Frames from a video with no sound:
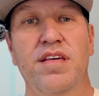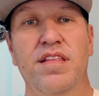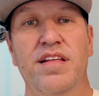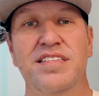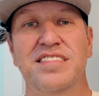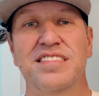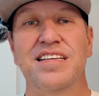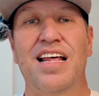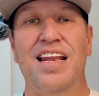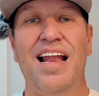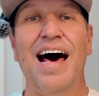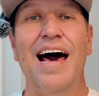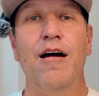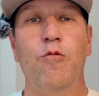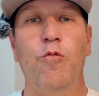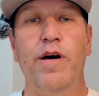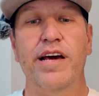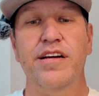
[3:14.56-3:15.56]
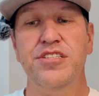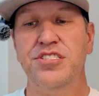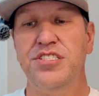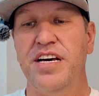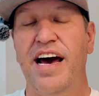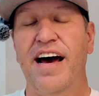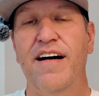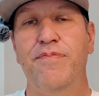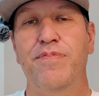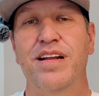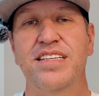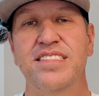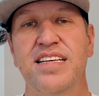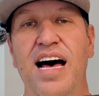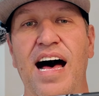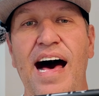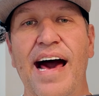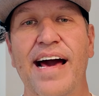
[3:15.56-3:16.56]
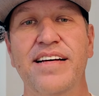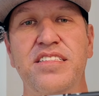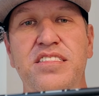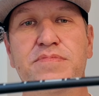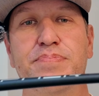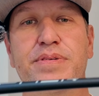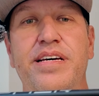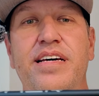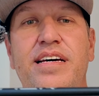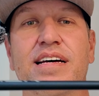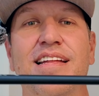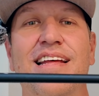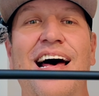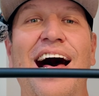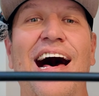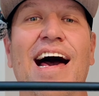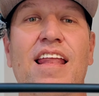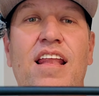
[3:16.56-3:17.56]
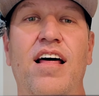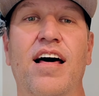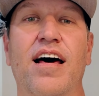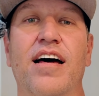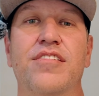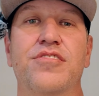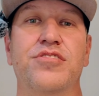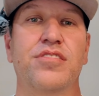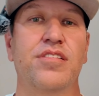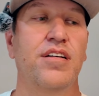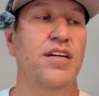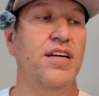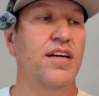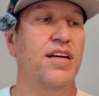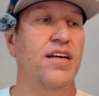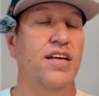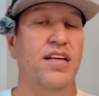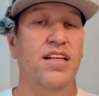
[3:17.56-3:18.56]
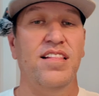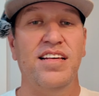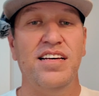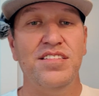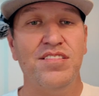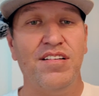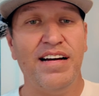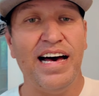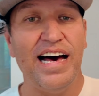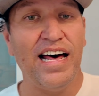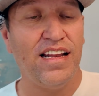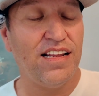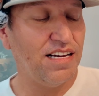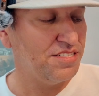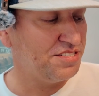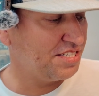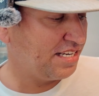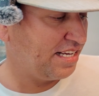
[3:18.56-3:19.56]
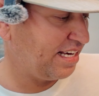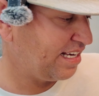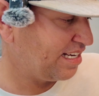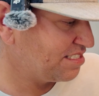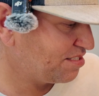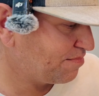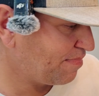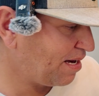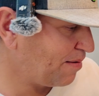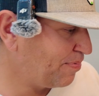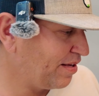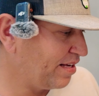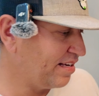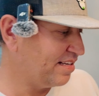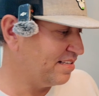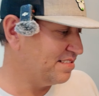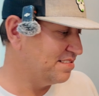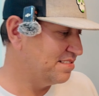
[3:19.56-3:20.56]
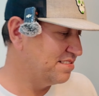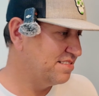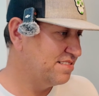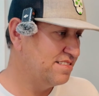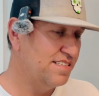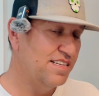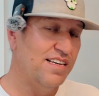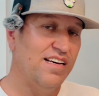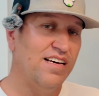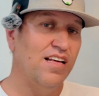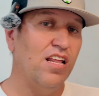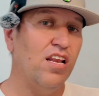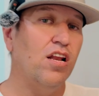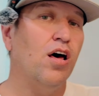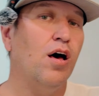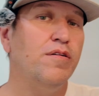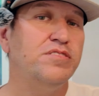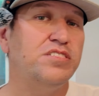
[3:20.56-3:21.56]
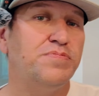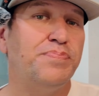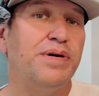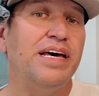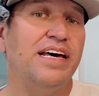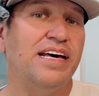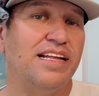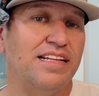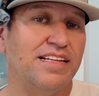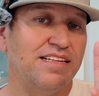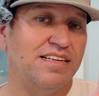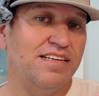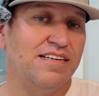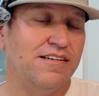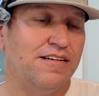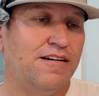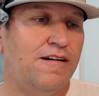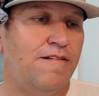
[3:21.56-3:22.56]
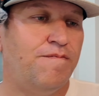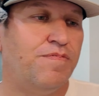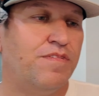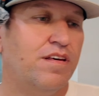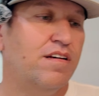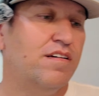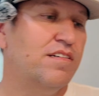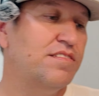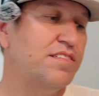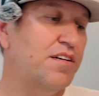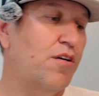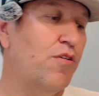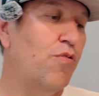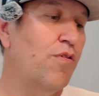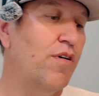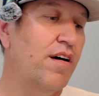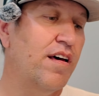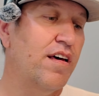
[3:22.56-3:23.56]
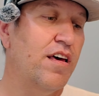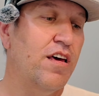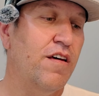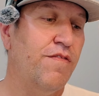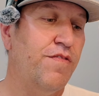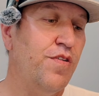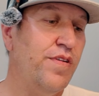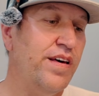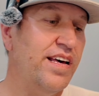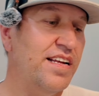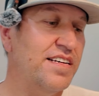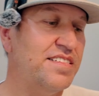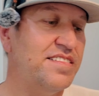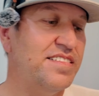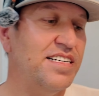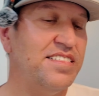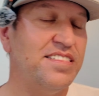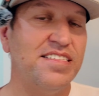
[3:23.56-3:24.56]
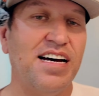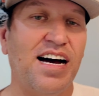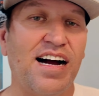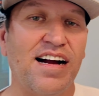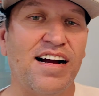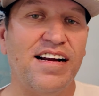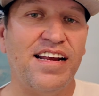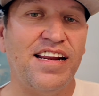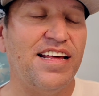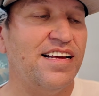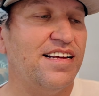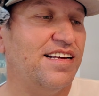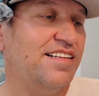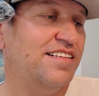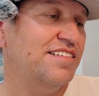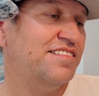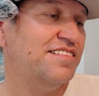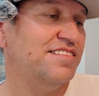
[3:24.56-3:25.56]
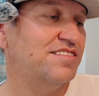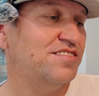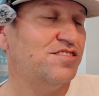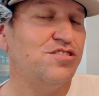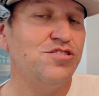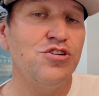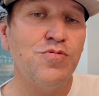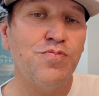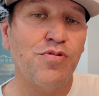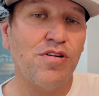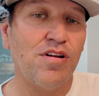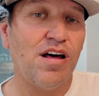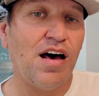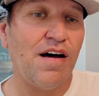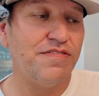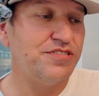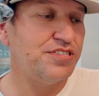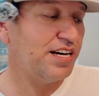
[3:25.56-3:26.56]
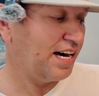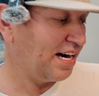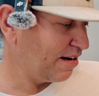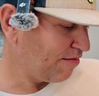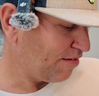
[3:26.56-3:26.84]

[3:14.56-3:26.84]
This is a lightweight shaft, but it's high spin, high launch. These are high launching heads, in my opinion. Low spin. So if you hit a 6-iron, and this is super loft jack,